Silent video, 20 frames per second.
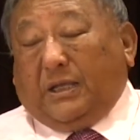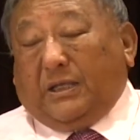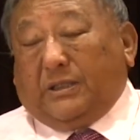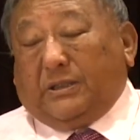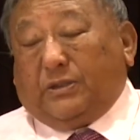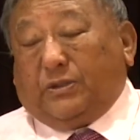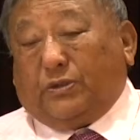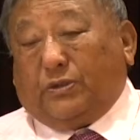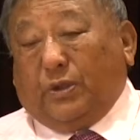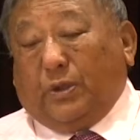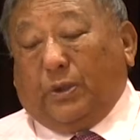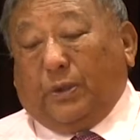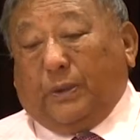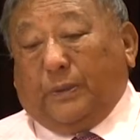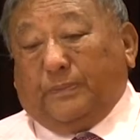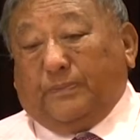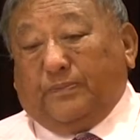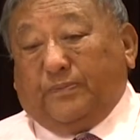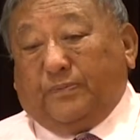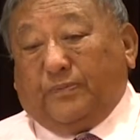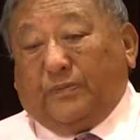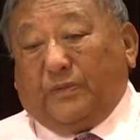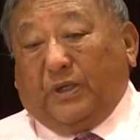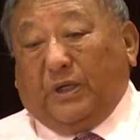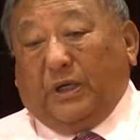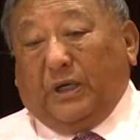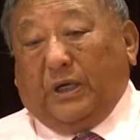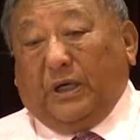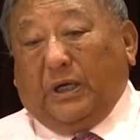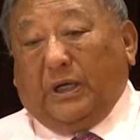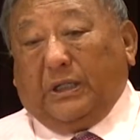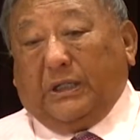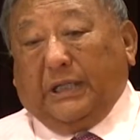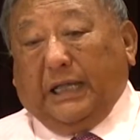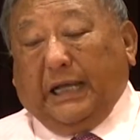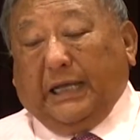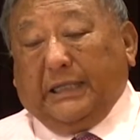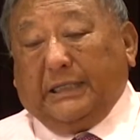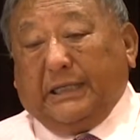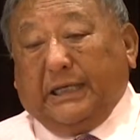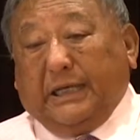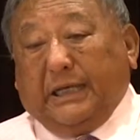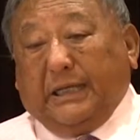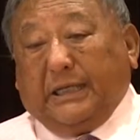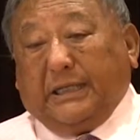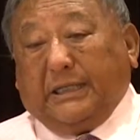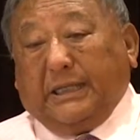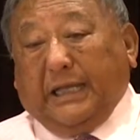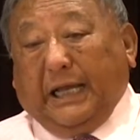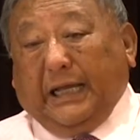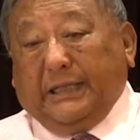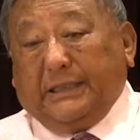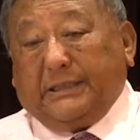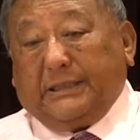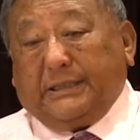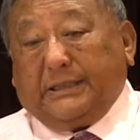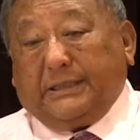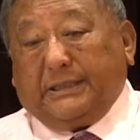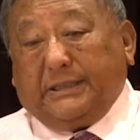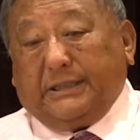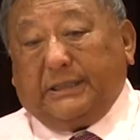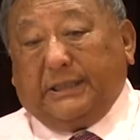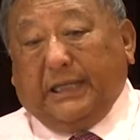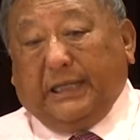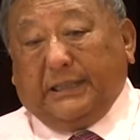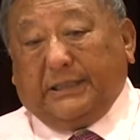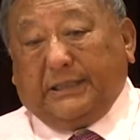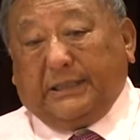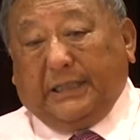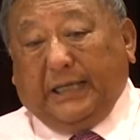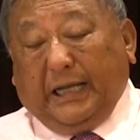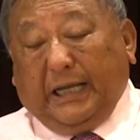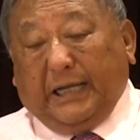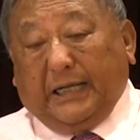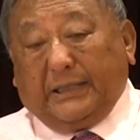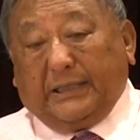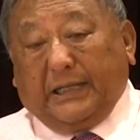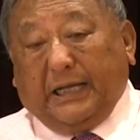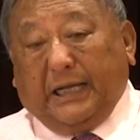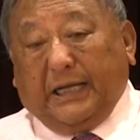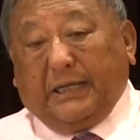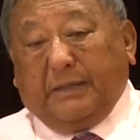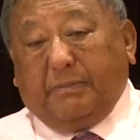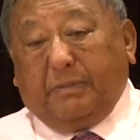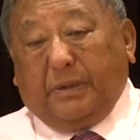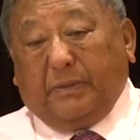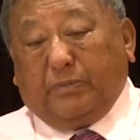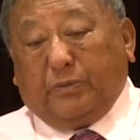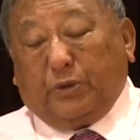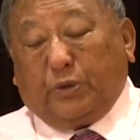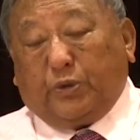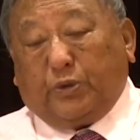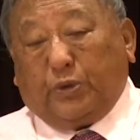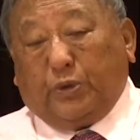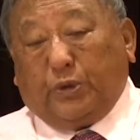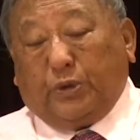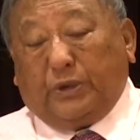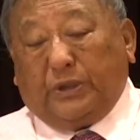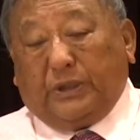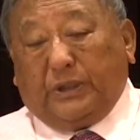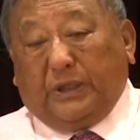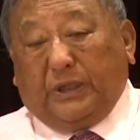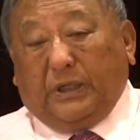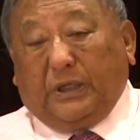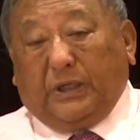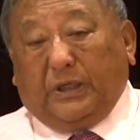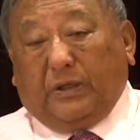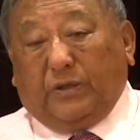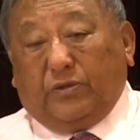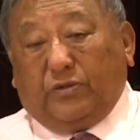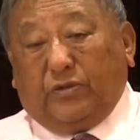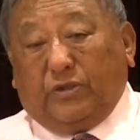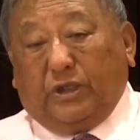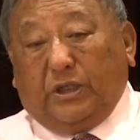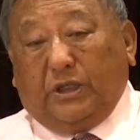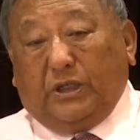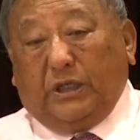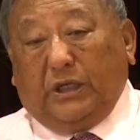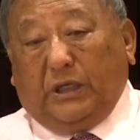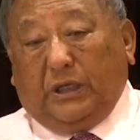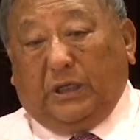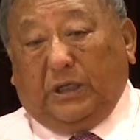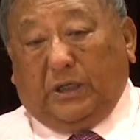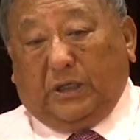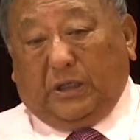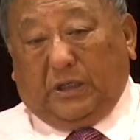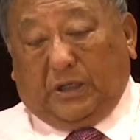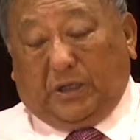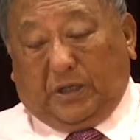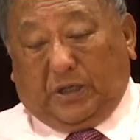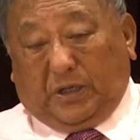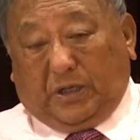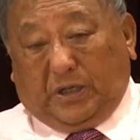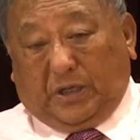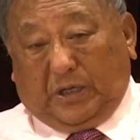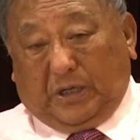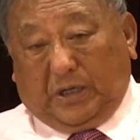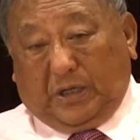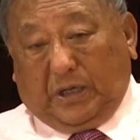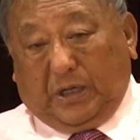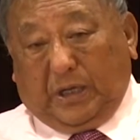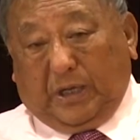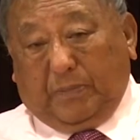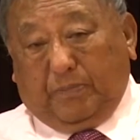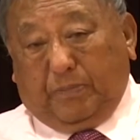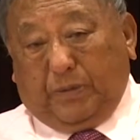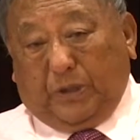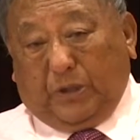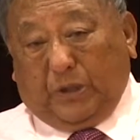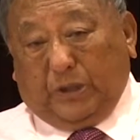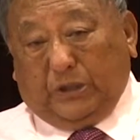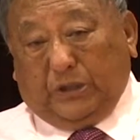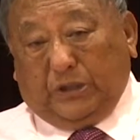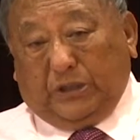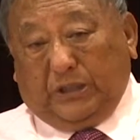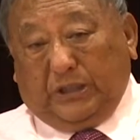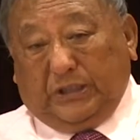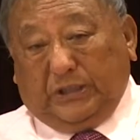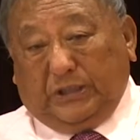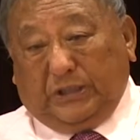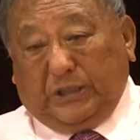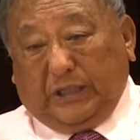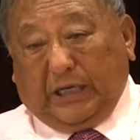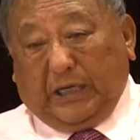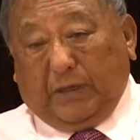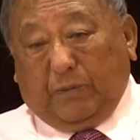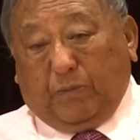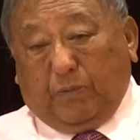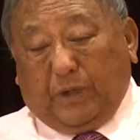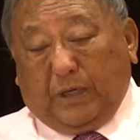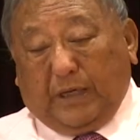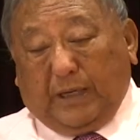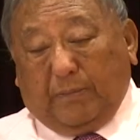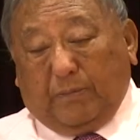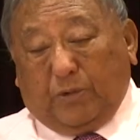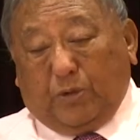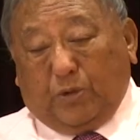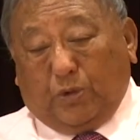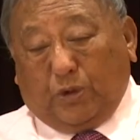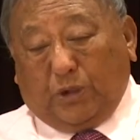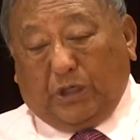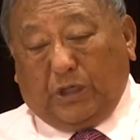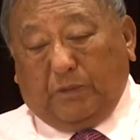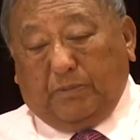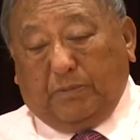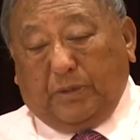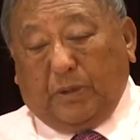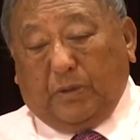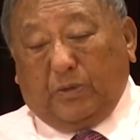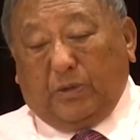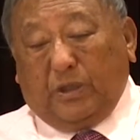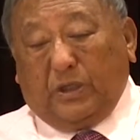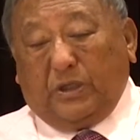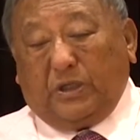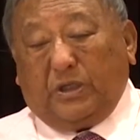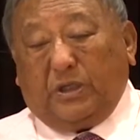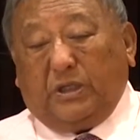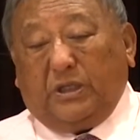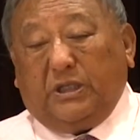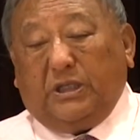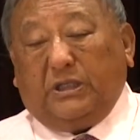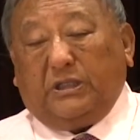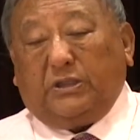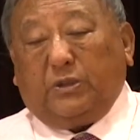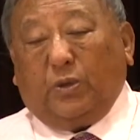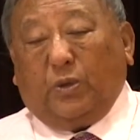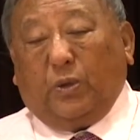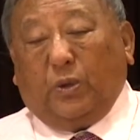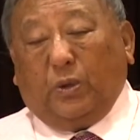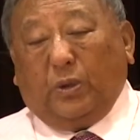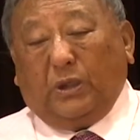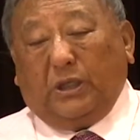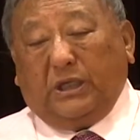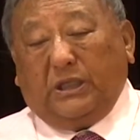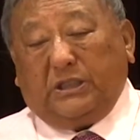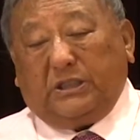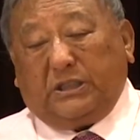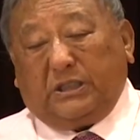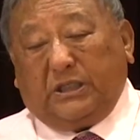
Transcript: So uh, that uh, that's uh, that's that, and people should really uh, because this what I'm talking about it. Eh, this all these